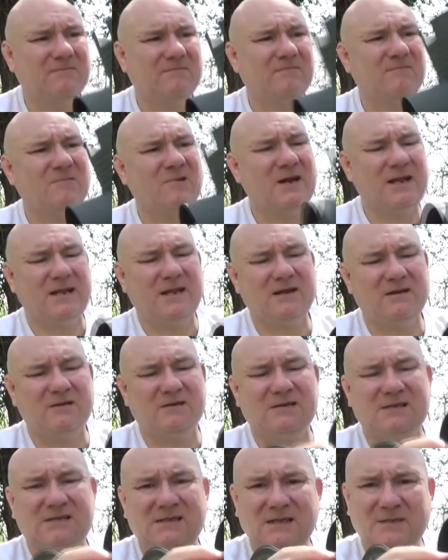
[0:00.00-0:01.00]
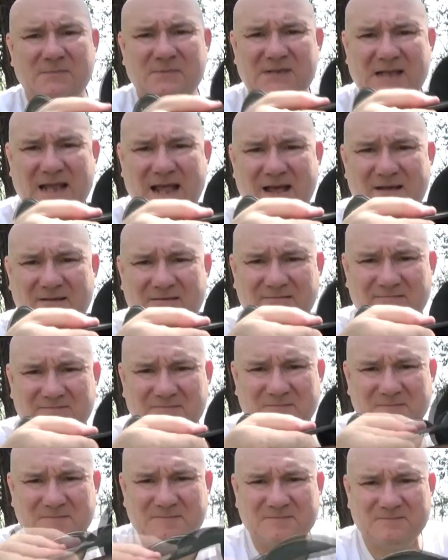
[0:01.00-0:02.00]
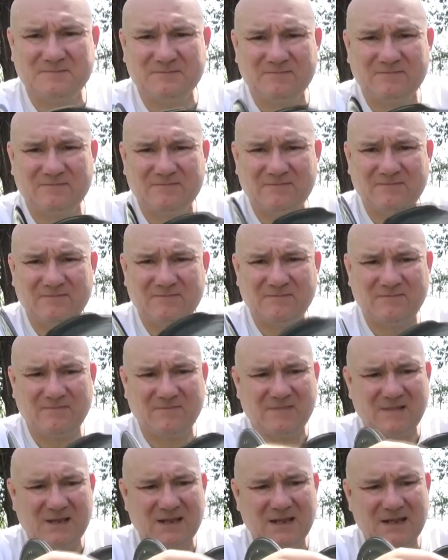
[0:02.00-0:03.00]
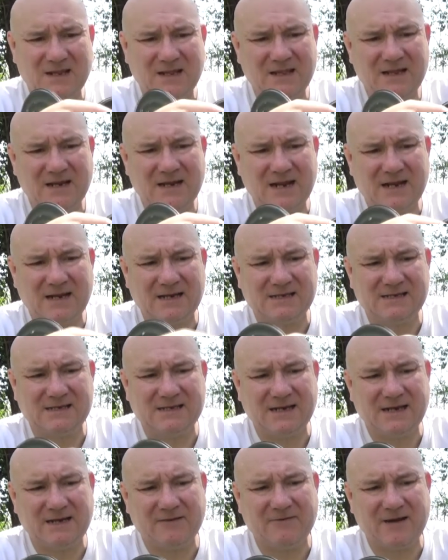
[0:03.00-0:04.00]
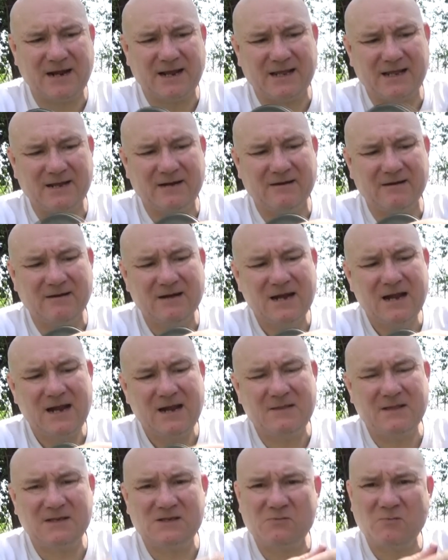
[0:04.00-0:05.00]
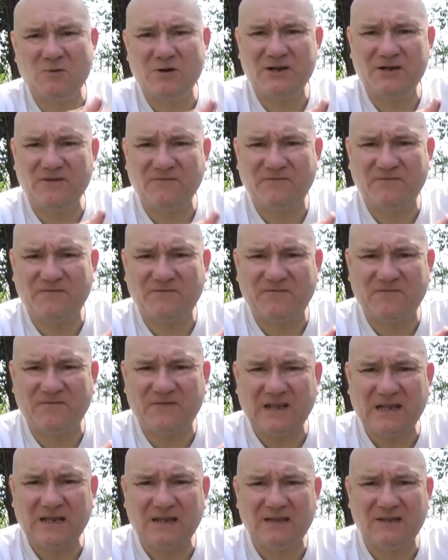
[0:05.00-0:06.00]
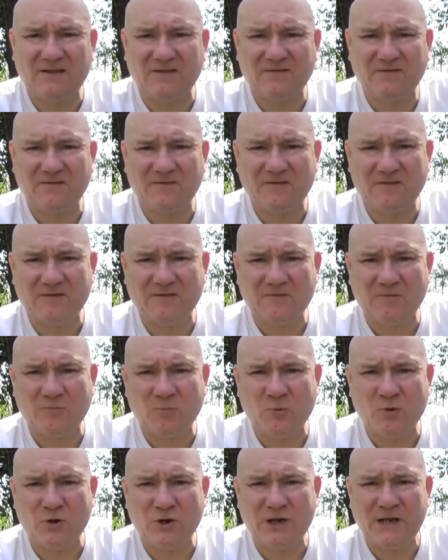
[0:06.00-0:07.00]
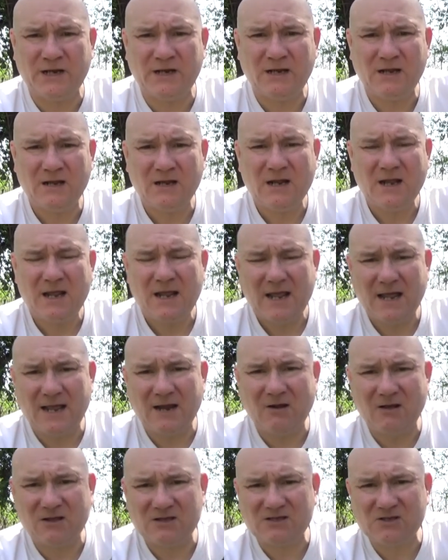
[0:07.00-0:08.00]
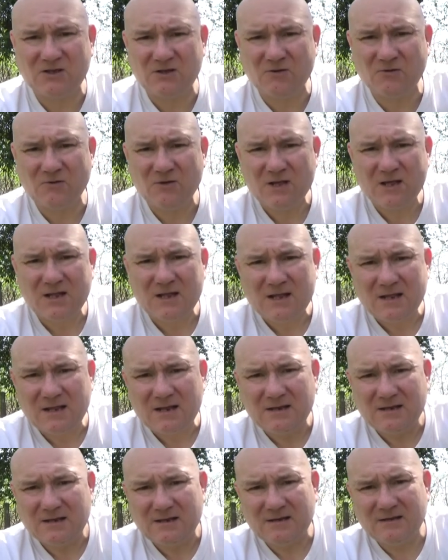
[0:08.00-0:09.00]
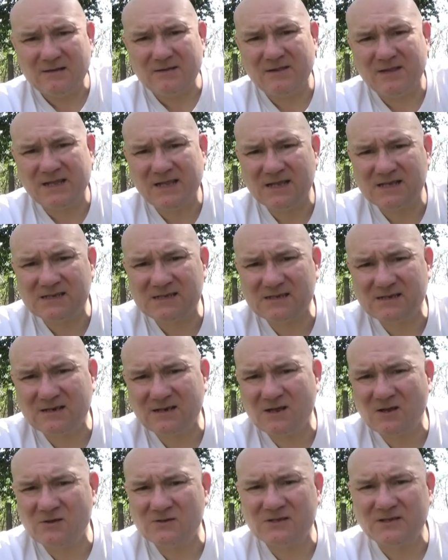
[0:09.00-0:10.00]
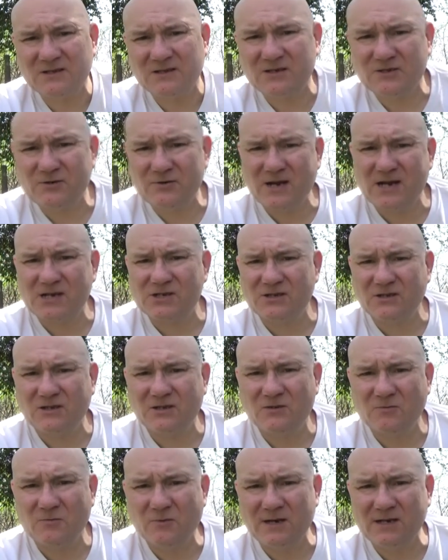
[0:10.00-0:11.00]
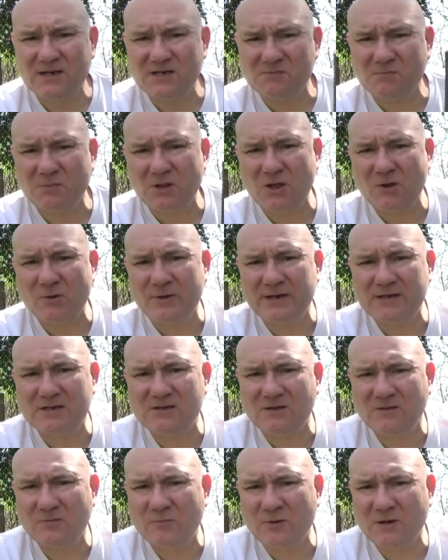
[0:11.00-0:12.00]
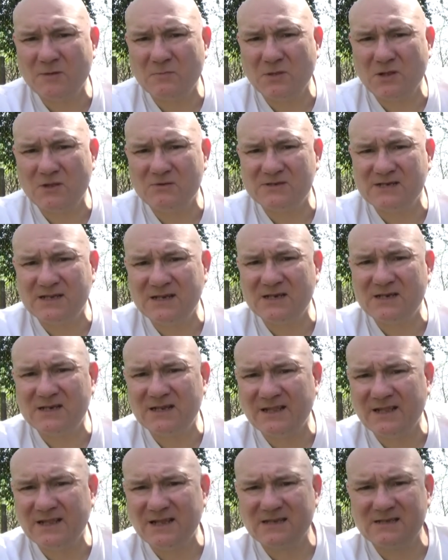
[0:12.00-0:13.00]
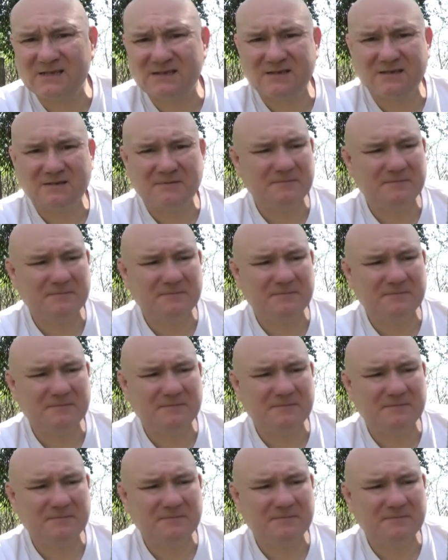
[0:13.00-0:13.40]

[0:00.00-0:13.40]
right here slips out, and then I can sit it right here, and this is where you feed the wood, and also this goes in the direction that the wind is blowing, so the wind blows into this,